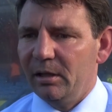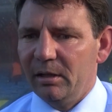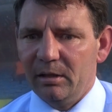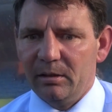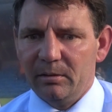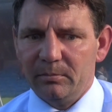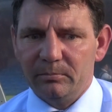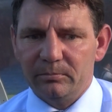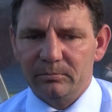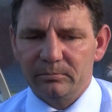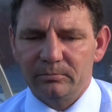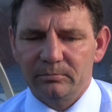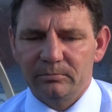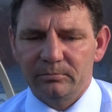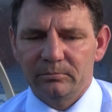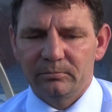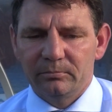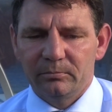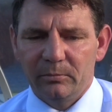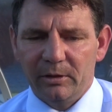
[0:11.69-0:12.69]

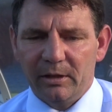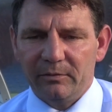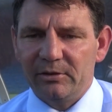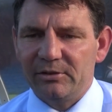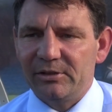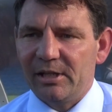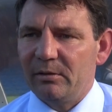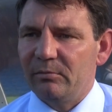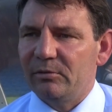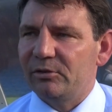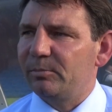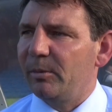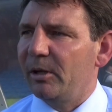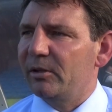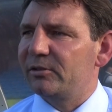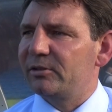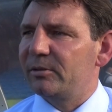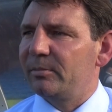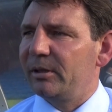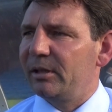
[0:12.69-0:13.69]
have to take
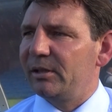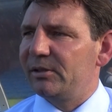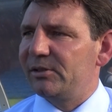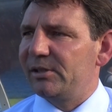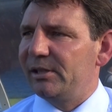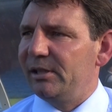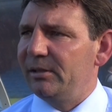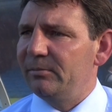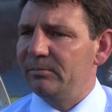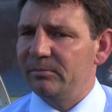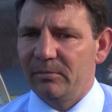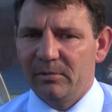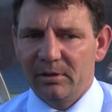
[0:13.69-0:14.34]
responsibility